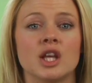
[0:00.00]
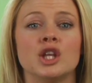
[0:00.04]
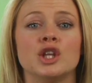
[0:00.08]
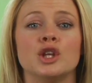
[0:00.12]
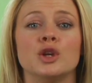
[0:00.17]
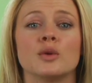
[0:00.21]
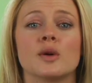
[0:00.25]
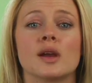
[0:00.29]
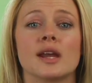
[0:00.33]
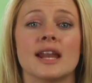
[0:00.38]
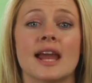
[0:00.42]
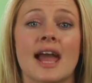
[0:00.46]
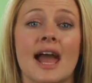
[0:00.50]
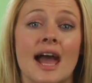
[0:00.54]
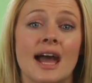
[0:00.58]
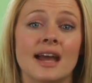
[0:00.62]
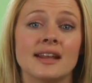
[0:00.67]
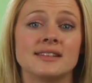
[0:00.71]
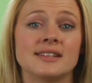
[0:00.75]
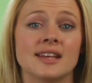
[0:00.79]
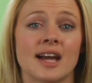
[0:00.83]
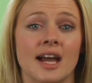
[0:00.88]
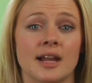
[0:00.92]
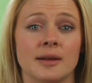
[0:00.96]
You can
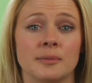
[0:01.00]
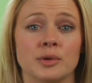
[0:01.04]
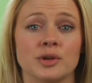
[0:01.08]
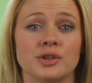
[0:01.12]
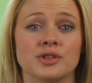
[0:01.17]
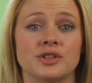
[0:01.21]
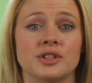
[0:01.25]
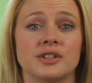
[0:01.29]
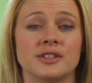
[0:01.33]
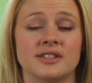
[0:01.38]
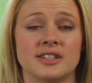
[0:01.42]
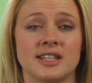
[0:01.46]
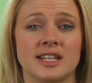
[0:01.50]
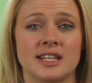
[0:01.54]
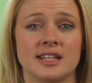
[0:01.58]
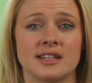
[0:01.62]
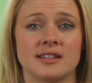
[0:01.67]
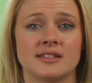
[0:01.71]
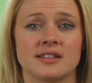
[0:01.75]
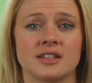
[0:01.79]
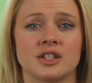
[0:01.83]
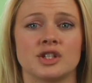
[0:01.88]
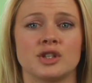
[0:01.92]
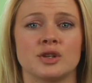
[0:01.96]
add timers to
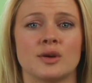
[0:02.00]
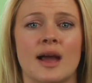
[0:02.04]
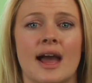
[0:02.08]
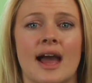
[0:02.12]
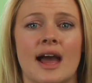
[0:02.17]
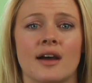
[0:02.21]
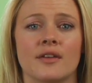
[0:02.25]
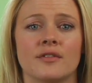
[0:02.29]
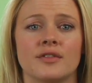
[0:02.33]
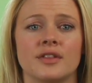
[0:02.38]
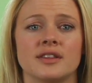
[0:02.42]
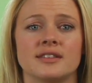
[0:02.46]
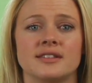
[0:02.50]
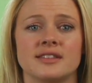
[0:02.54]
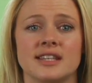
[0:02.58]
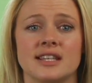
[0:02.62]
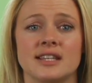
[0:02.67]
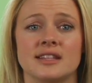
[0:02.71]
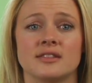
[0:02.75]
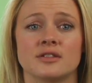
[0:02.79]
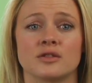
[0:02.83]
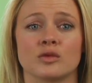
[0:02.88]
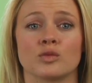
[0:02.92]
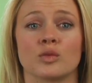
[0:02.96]
scenes to have the
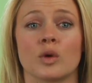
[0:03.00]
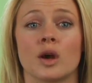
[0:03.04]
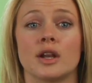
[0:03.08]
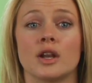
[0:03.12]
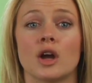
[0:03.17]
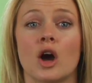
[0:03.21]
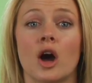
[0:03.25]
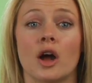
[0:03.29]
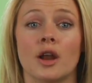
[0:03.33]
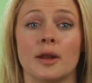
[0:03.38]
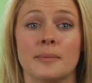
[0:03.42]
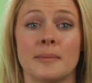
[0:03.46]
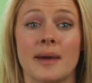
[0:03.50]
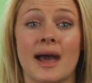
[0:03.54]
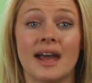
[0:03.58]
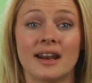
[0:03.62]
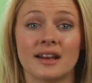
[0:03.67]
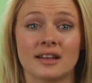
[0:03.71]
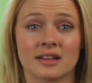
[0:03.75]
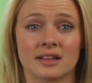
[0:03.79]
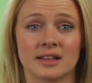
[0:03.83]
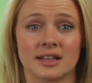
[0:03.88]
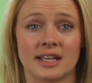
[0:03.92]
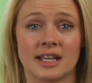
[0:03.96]
scenes run
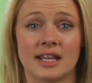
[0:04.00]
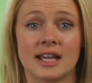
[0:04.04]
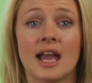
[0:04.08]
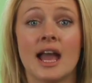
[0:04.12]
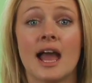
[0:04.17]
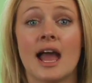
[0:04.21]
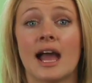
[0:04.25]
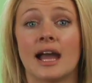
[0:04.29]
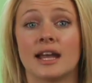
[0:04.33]
automatically